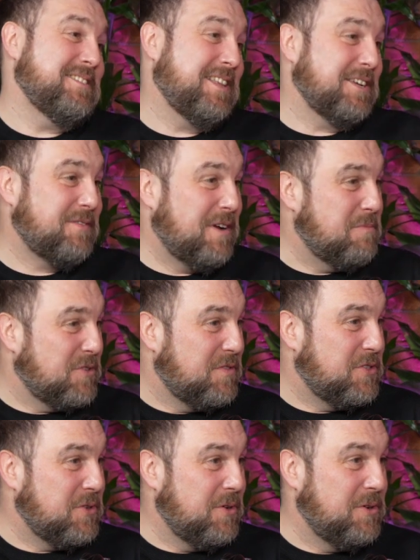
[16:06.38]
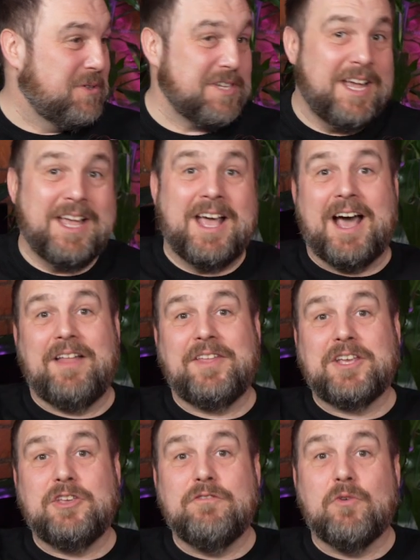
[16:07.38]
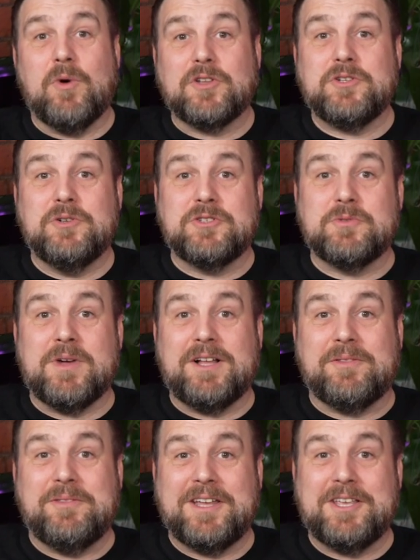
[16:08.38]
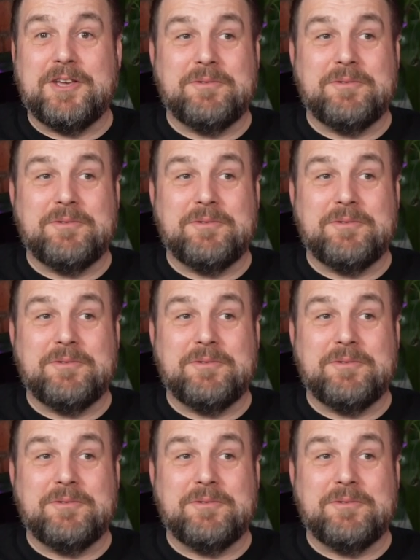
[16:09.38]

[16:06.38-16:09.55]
thanks very much for joining us. And thank you for watching us as well. Thank you.